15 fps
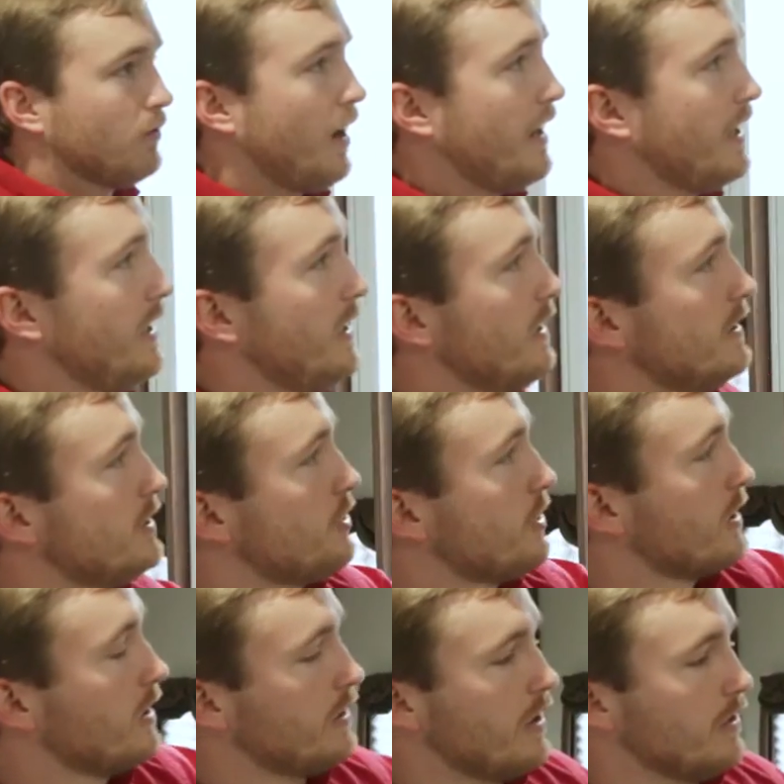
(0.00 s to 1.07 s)
right here is you're
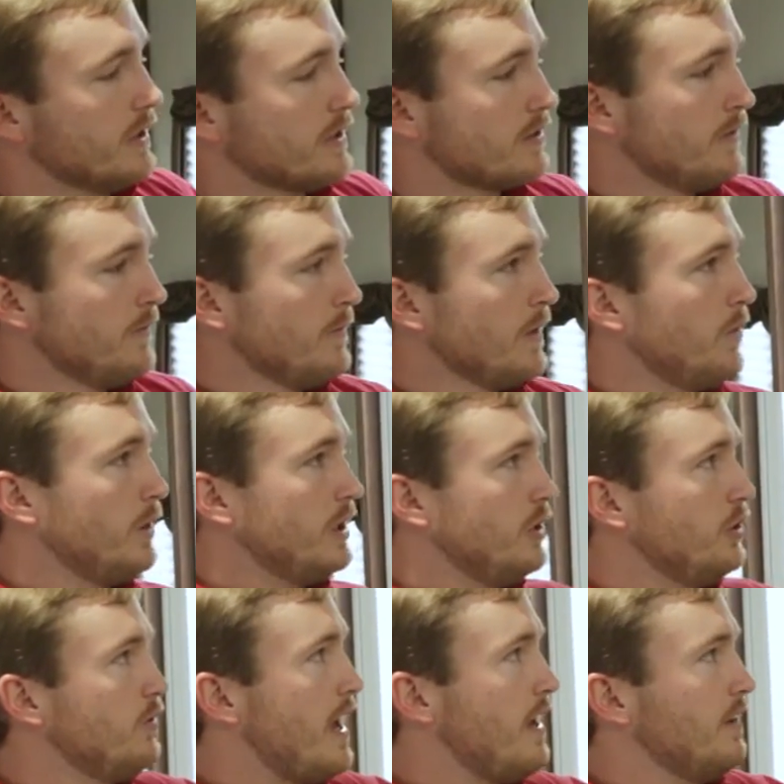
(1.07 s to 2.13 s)
going to notice we
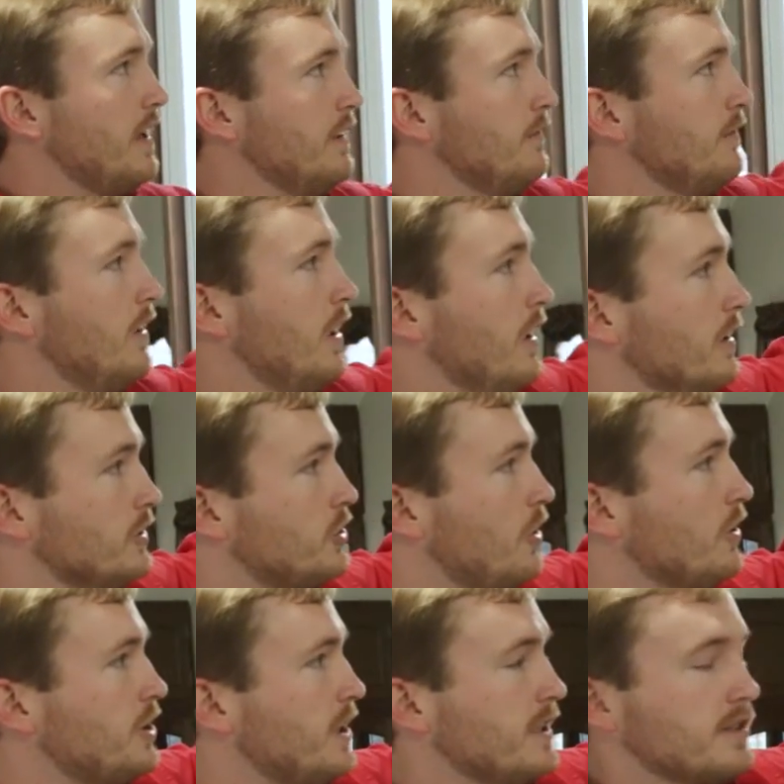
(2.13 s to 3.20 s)
do have a
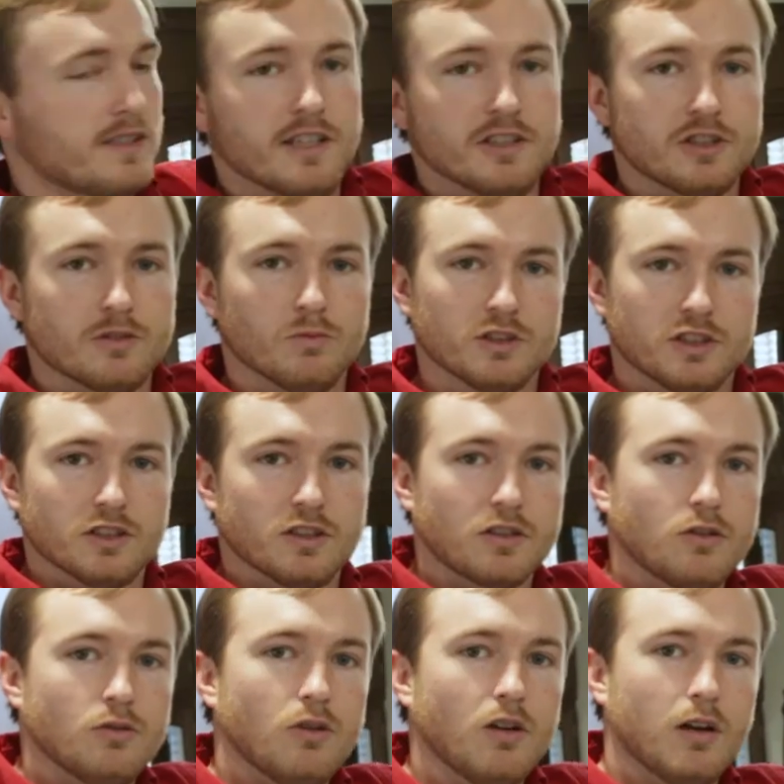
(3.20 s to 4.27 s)
charging station, which is a
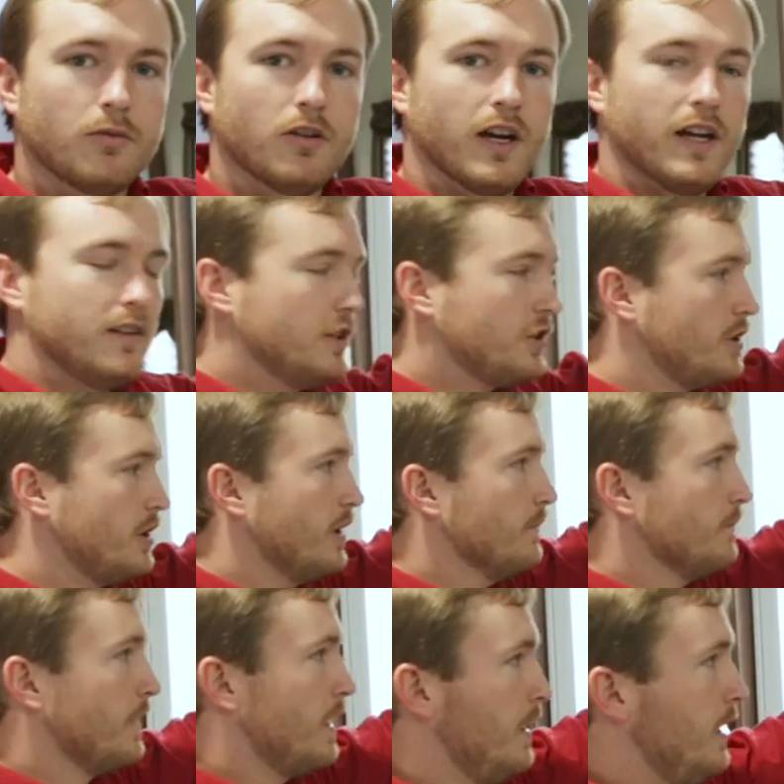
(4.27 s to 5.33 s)
cool upgrade this year.